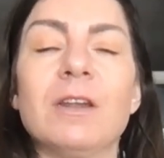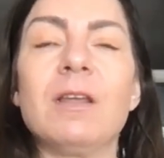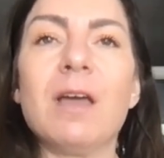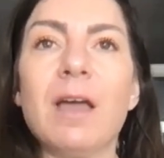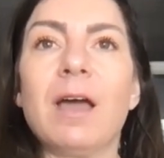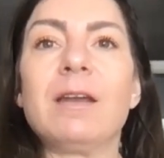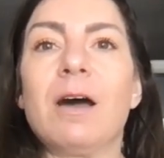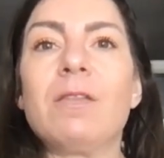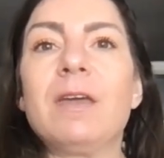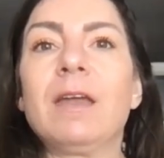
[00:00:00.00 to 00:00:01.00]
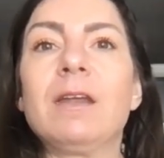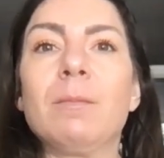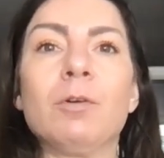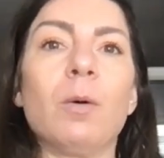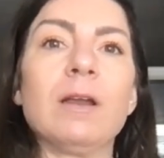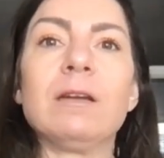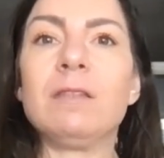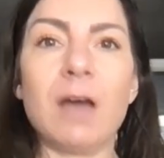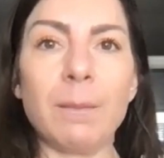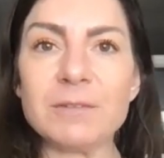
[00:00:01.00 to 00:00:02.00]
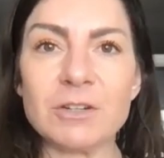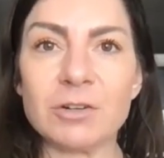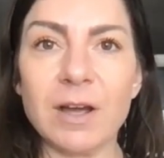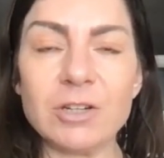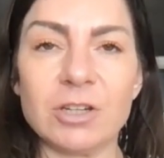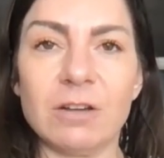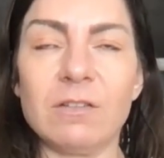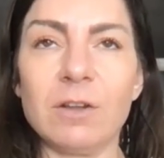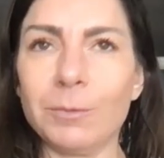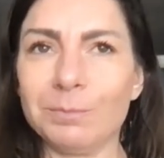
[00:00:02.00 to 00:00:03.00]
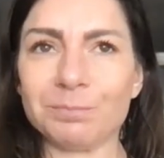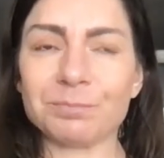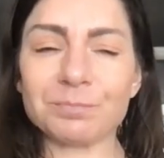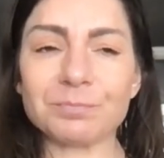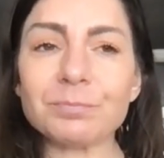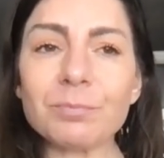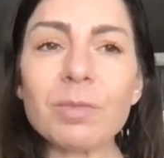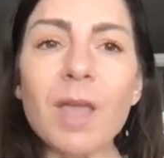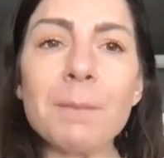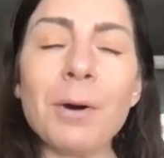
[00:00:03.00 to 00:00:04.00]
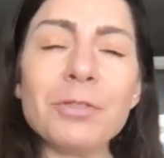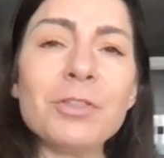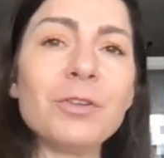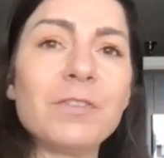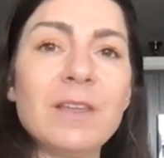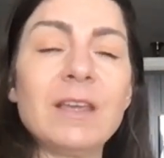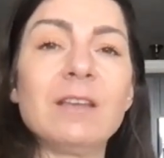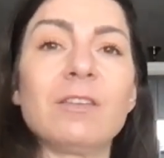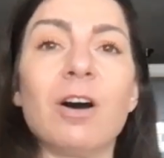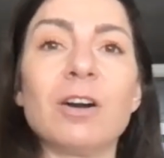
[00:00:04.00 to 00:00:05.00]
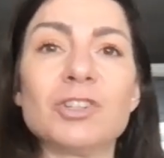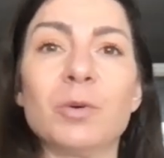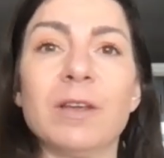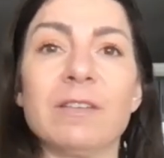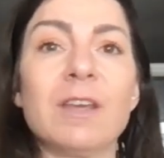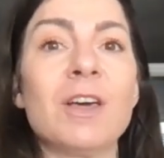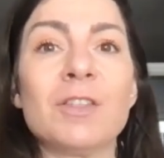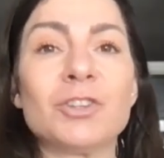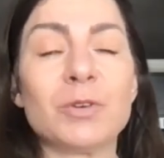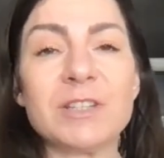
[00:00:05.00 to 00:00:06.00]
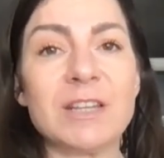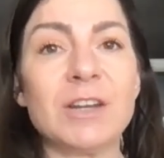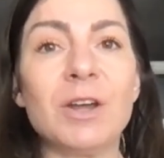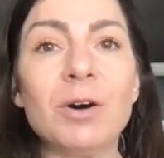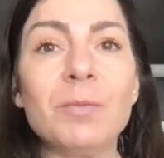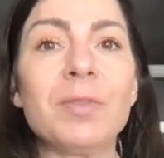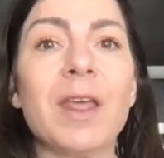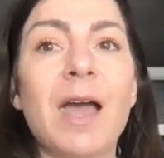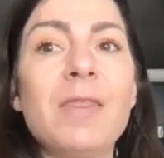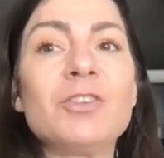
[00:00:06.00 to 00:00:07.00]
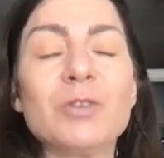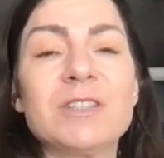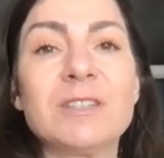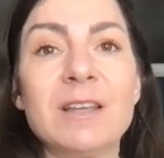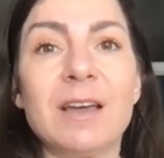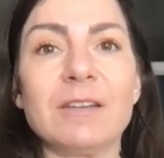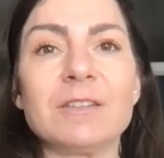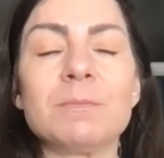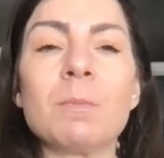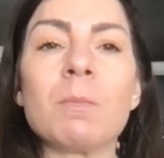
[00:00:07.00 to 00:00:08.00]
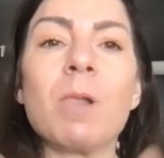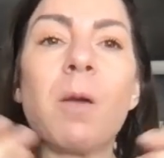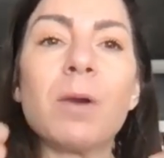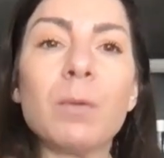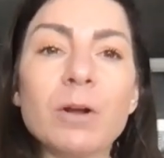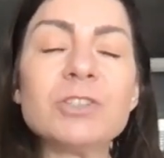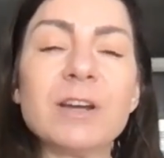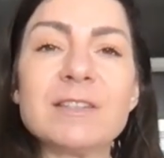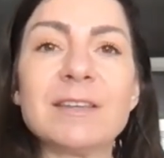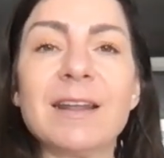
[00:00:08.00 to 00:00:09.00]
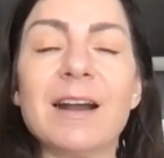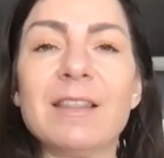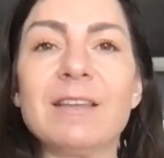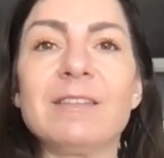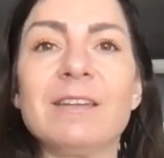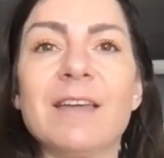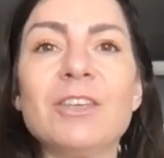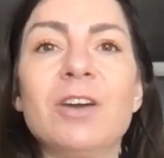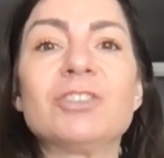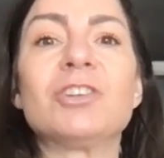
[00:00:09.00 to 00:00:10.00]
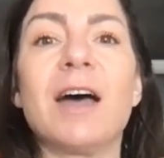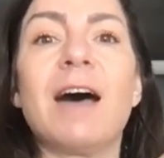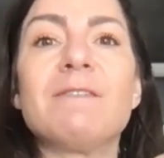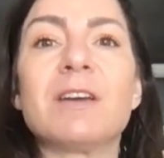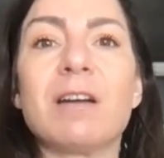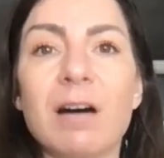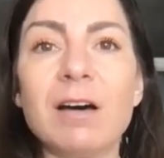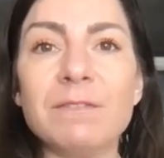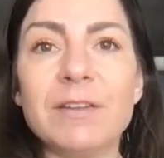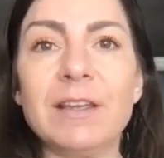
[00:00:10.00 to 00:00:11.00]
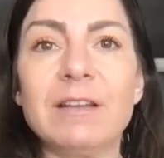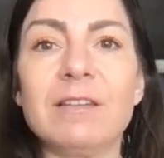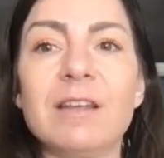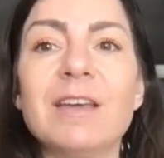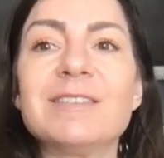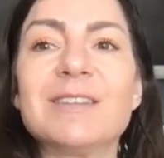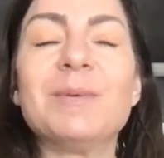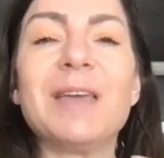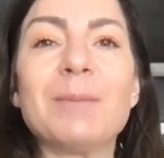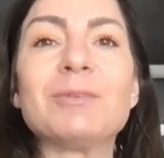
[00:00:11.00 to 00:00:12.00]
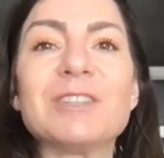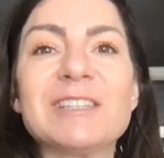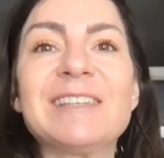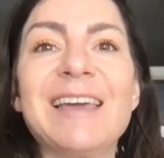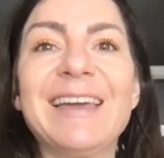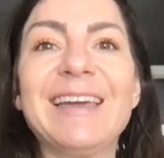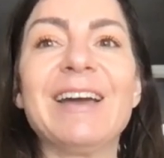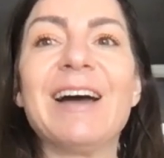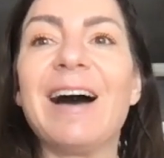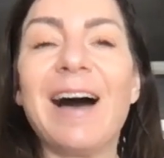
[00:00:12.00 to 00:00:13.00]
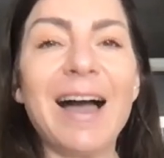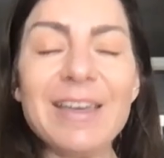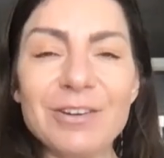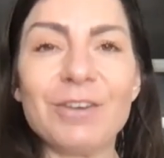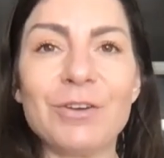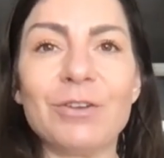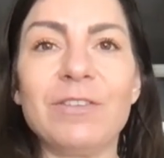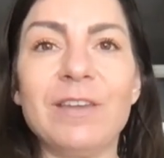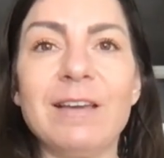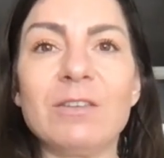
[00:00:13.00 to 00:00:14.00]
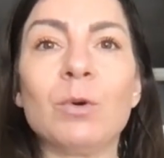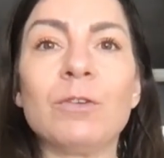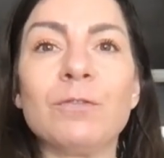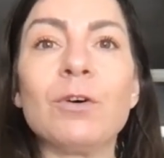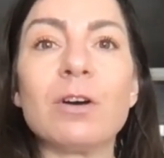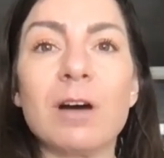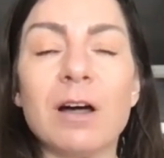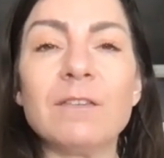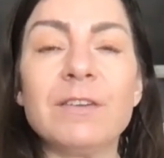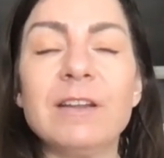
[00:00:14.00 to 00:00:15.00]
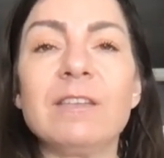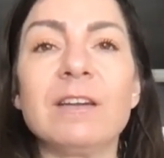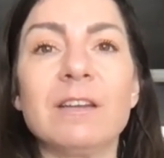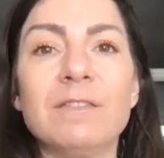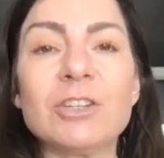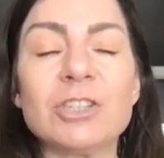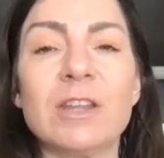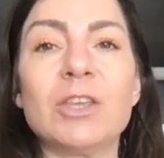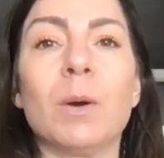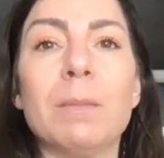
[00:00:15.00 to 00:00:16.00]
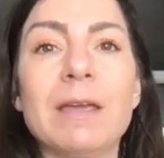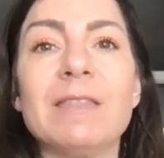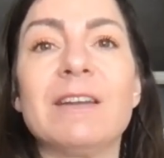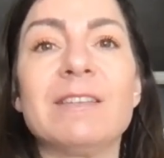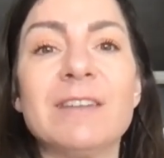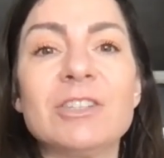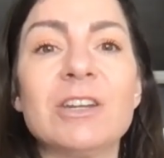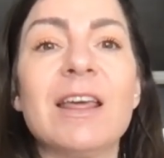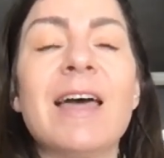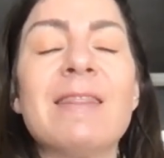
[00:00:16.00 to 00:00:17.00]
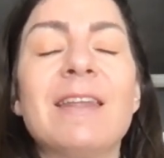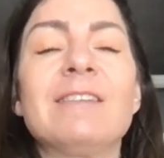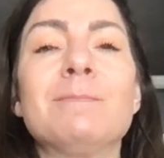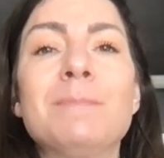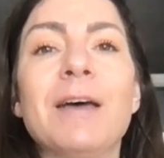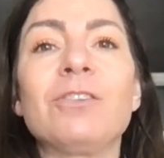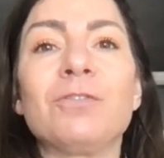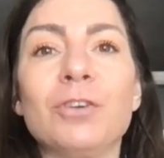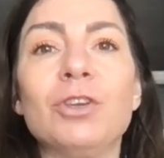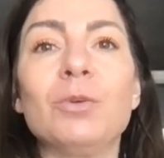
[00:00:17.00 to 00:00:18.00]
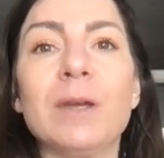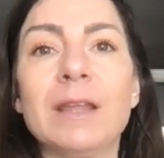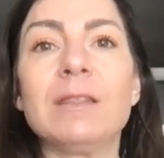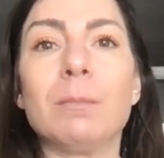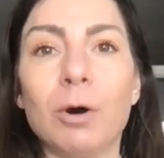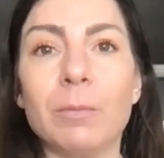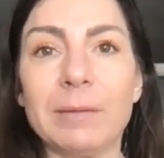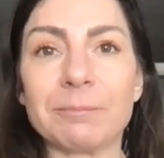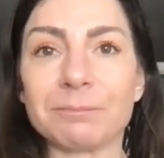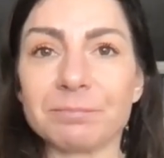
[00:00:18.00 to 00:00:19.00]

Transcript: And, and now they end up going the opposite direction. So both of those things are a choice, the choice to say no and the choice to say yes. And what I want you guys to get out of this is that you guys should have the confidence to be able to say either of those things with full confidence and conviction that you are making the decision that is best for you in the moment.